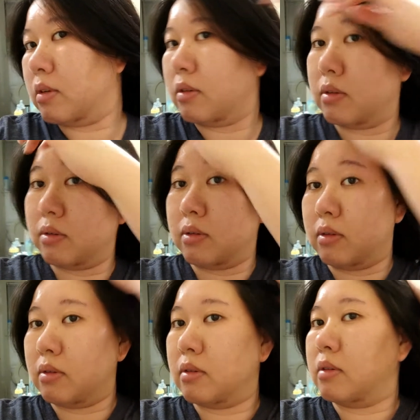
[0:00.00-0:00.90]
So
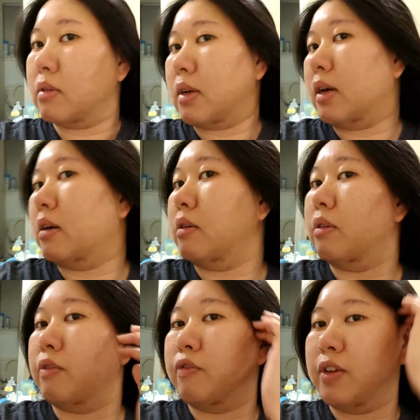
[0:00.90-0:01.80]
this is
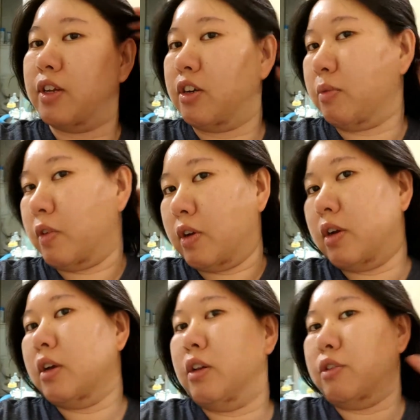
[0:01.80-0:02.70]
how the finished
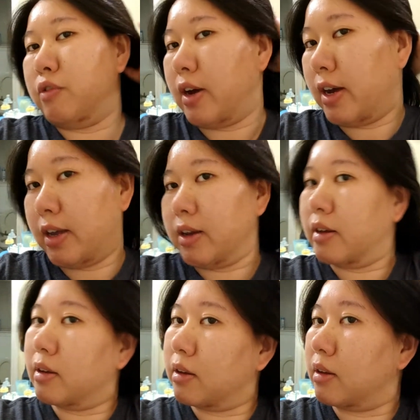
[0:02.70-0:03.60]
dried
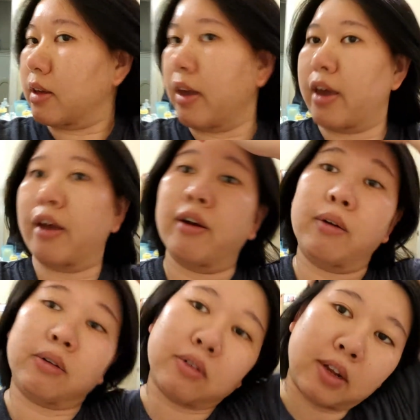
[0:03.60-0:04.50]
hair
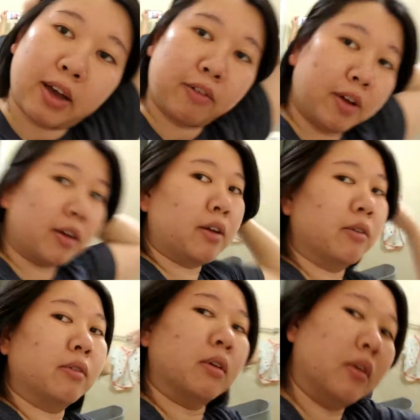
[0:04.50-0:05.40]
looks like right
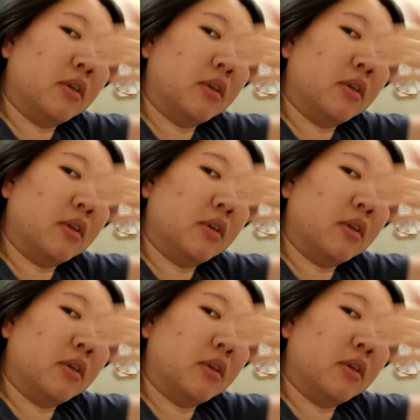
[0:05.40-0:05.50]
now.